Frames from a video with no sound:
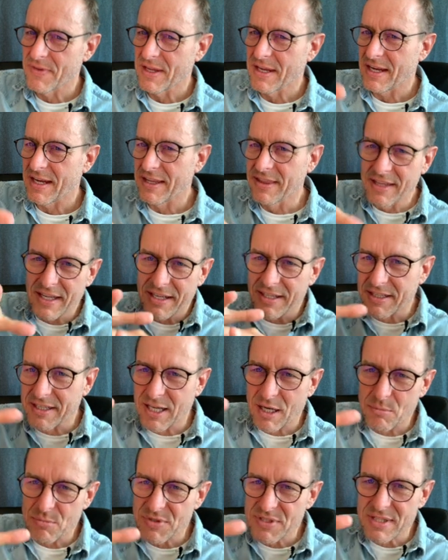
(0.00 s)
And then
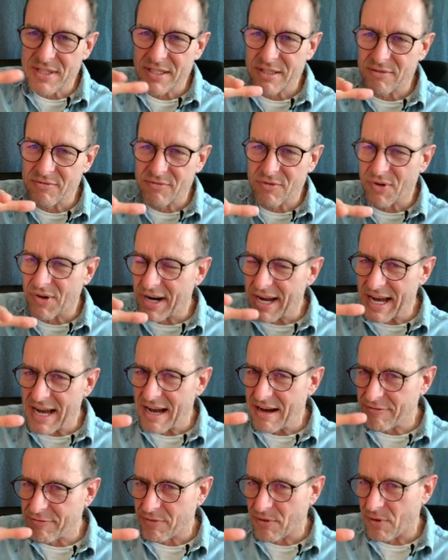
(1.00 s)
comes the
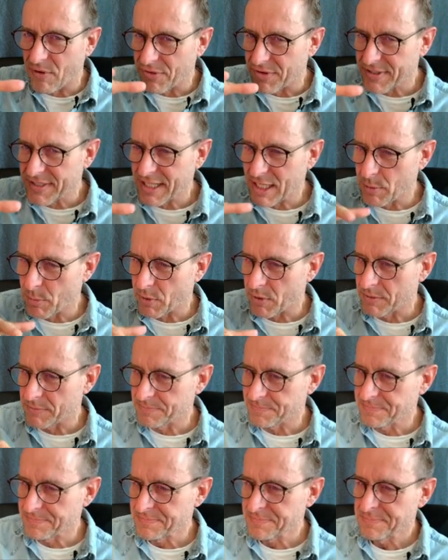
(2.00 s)
graph or the table.
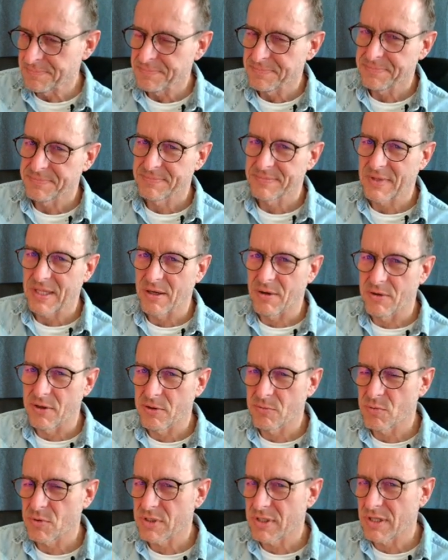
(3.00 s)
No,
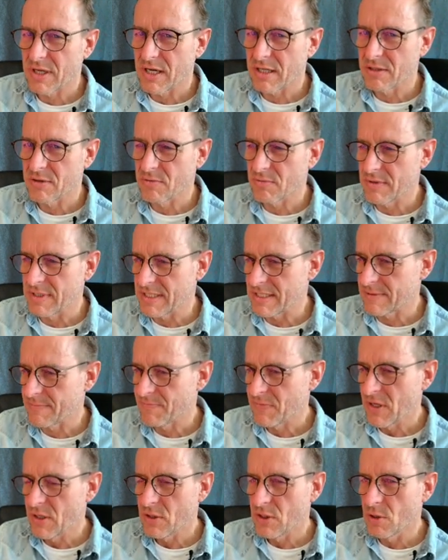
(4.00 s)
you would not do this.
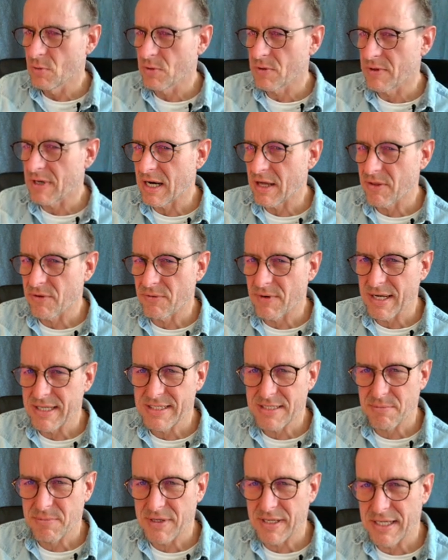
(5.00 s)
You would rather write
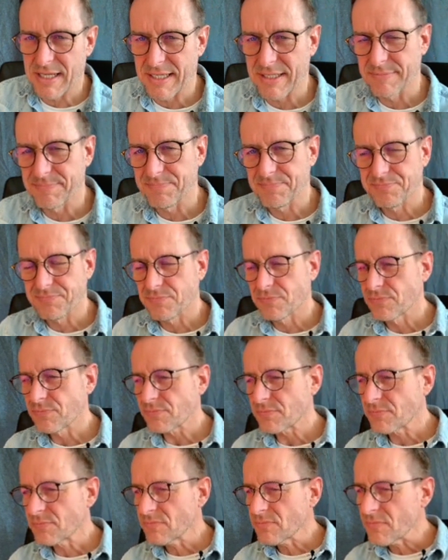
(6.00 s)
something like,
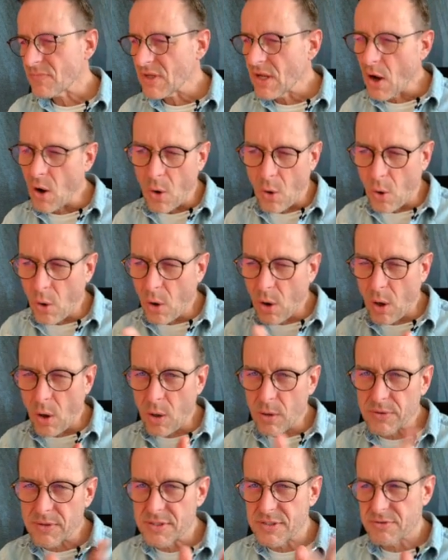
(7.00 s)

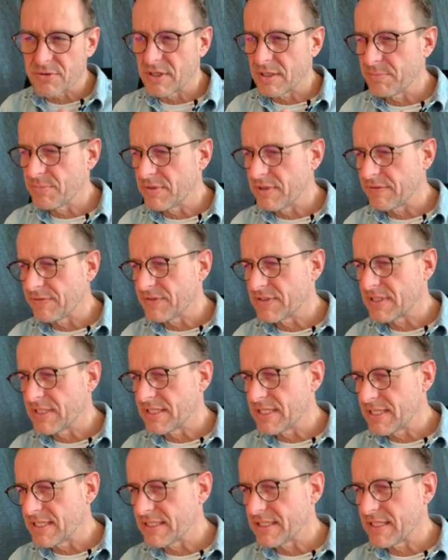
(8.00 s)
"All descriptive
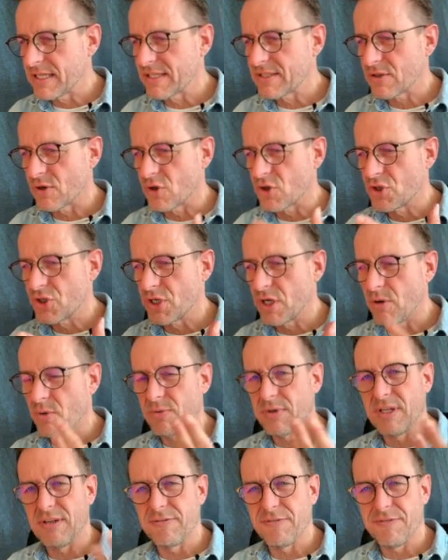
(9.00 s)
statistics are
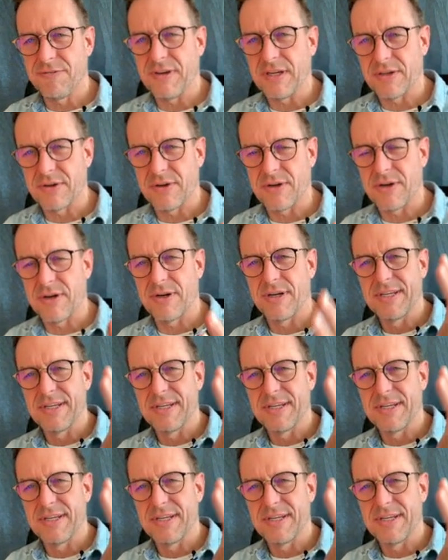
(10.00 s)
shown in figure